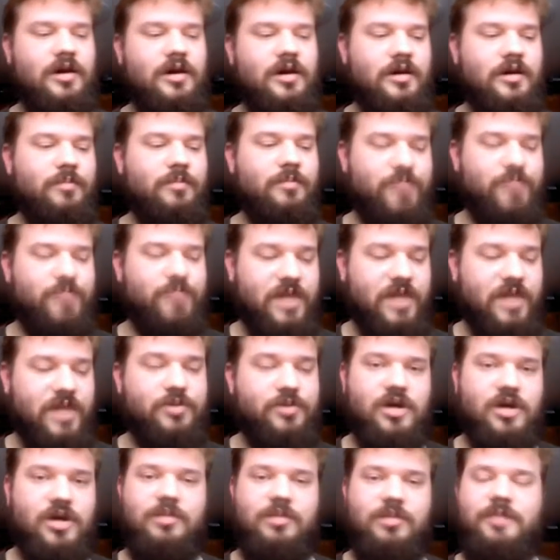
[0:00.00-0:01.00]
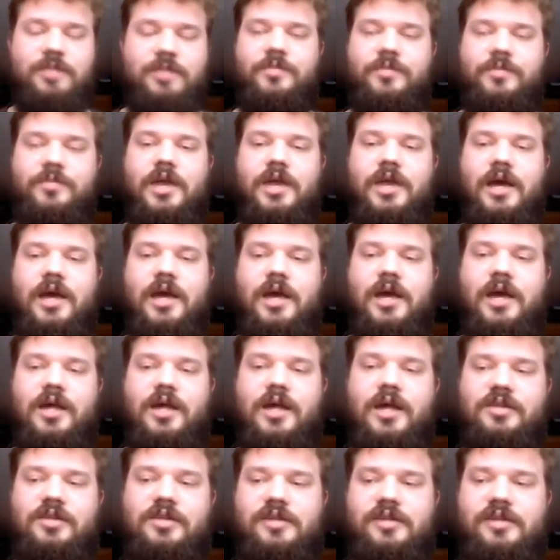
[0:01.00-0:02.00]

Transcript: big problem is